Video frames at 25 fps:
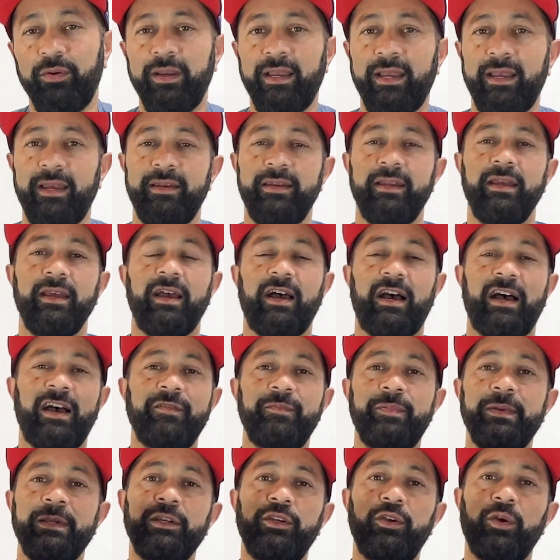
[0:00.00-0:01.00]
and
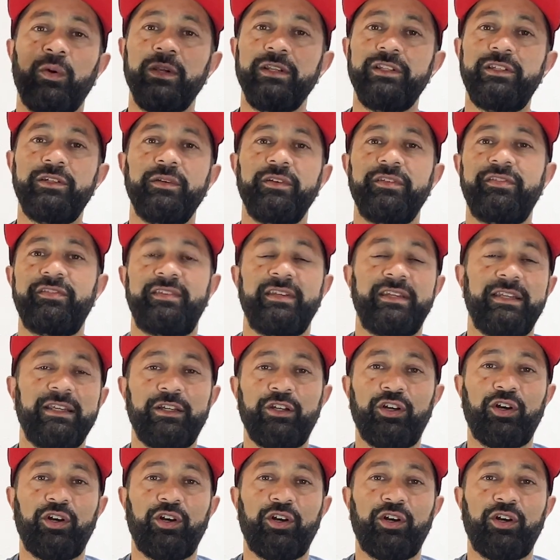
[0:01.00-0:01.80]
I've been going to a city